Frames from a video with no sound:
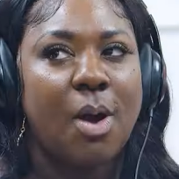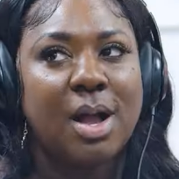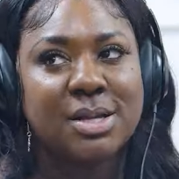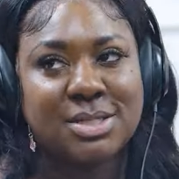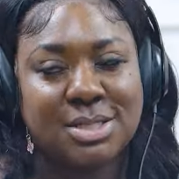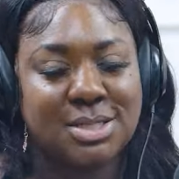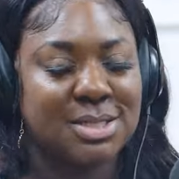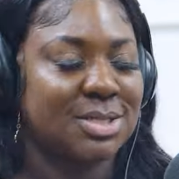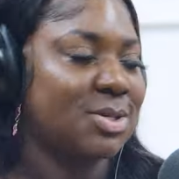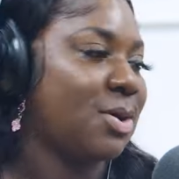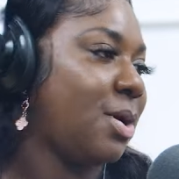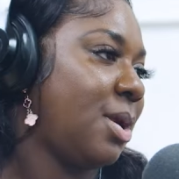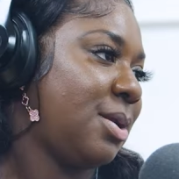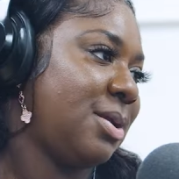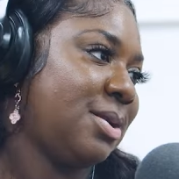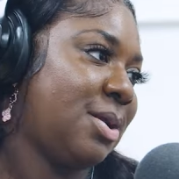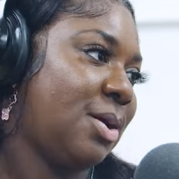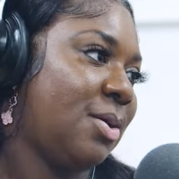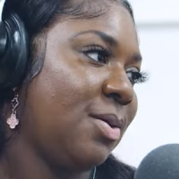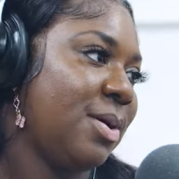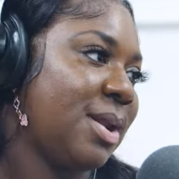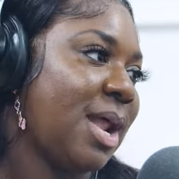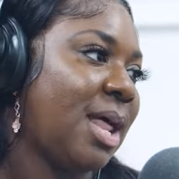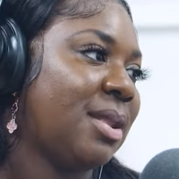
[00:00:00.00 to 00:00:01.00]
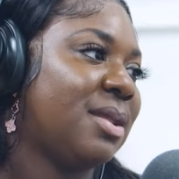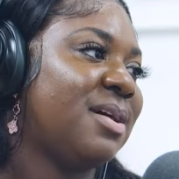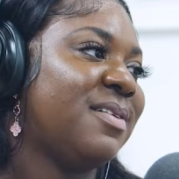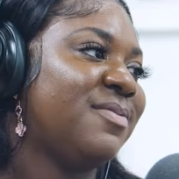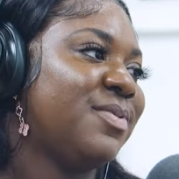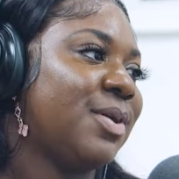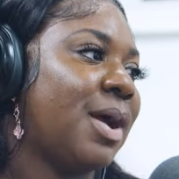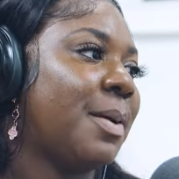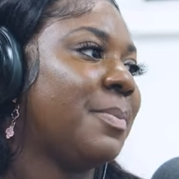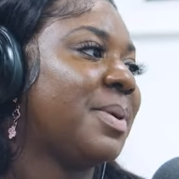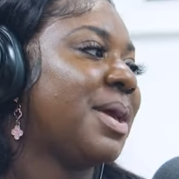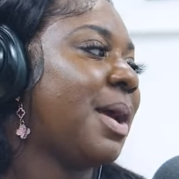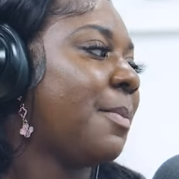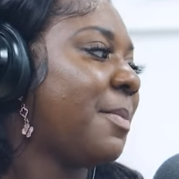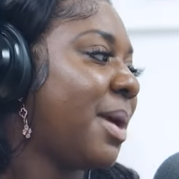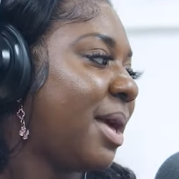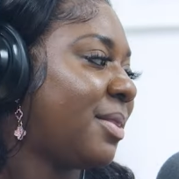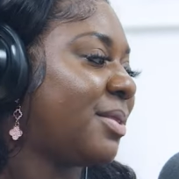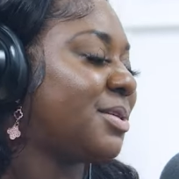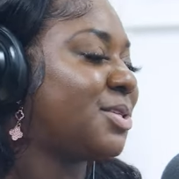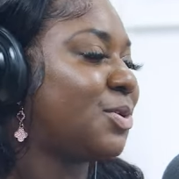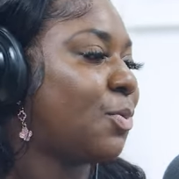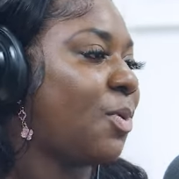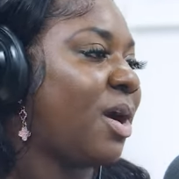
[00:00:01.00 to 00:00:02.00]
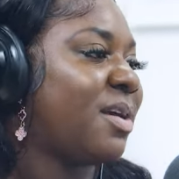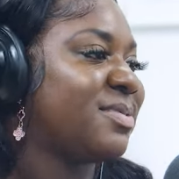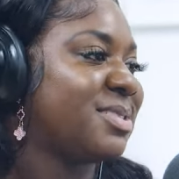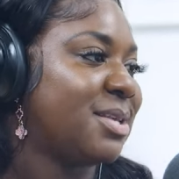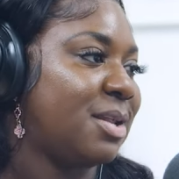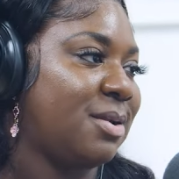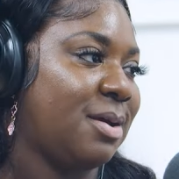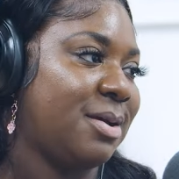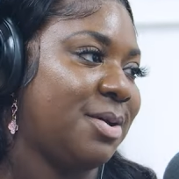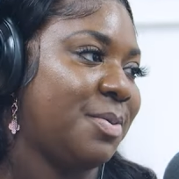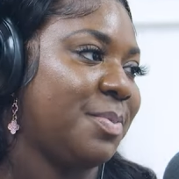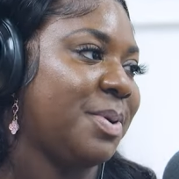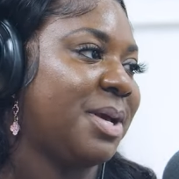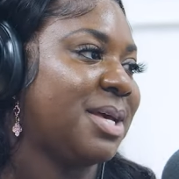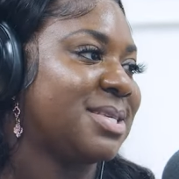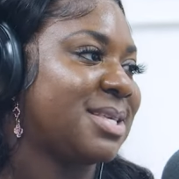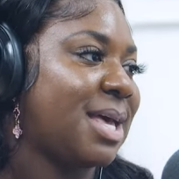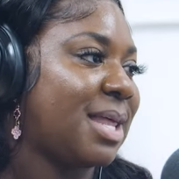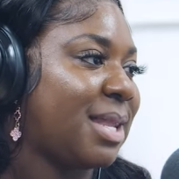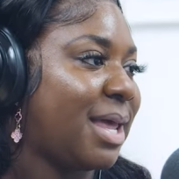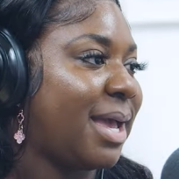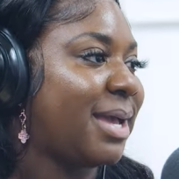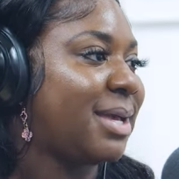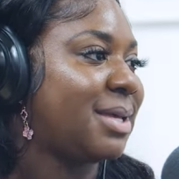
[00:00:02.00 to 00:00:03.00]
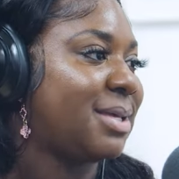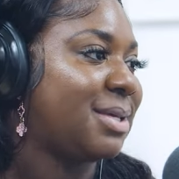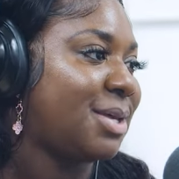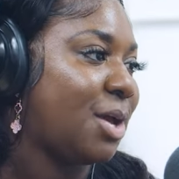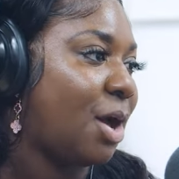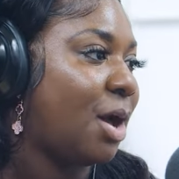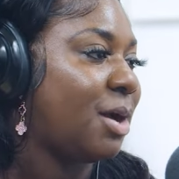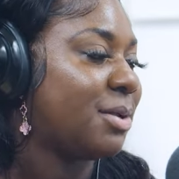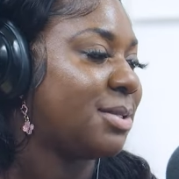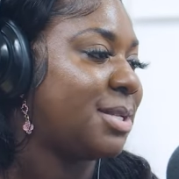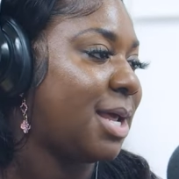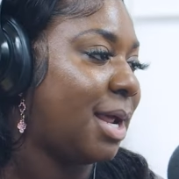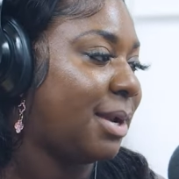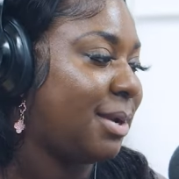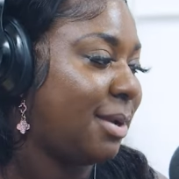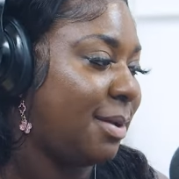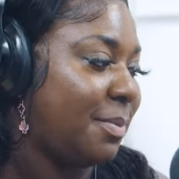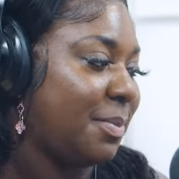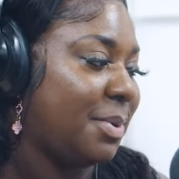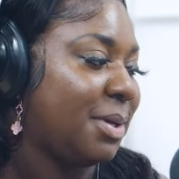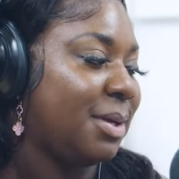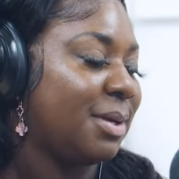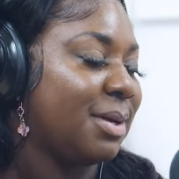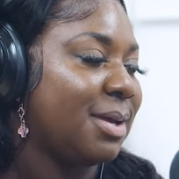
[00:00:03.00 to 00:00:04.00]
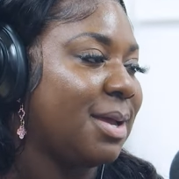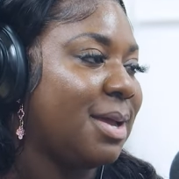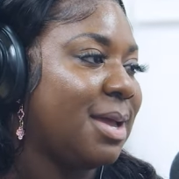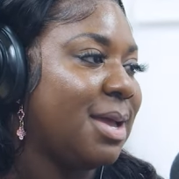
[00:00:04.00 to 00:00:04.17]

watch it, so I already know. And I love it. I mean, I'm mad that your wife's not on here because I like y'all dynamic.